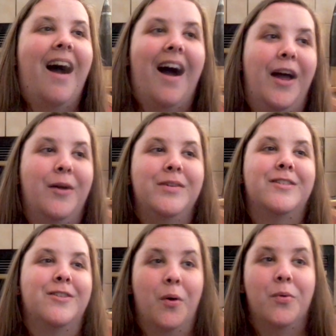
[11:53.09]
I
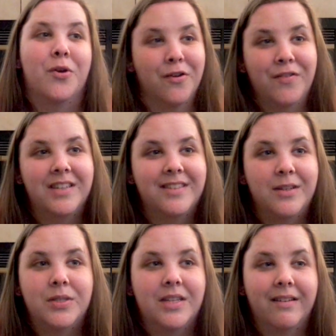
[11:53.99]
was so nervous
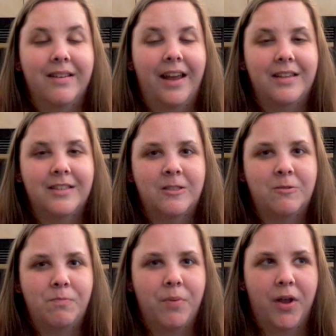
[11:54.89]
he was gonna like
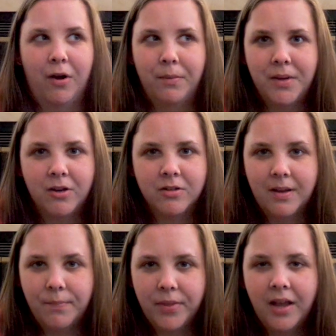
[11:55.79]
spit on me or
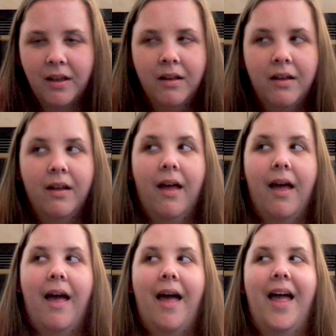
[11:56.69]
something,
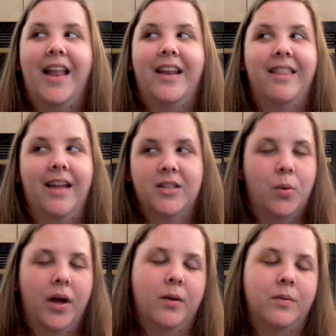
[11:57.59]
and that's
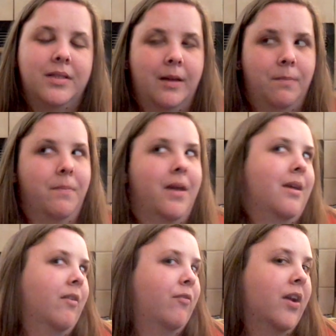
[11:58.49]
why I was like
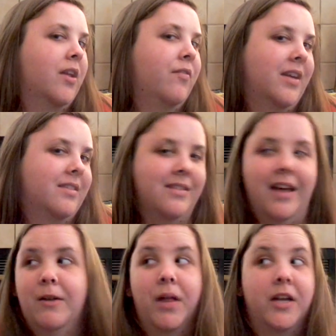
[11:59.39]
making funny faces
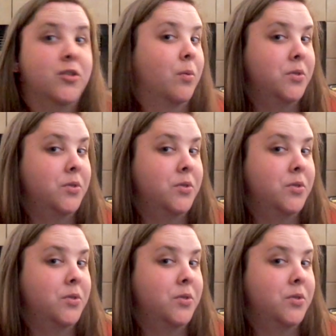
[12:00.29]
at him, like, don't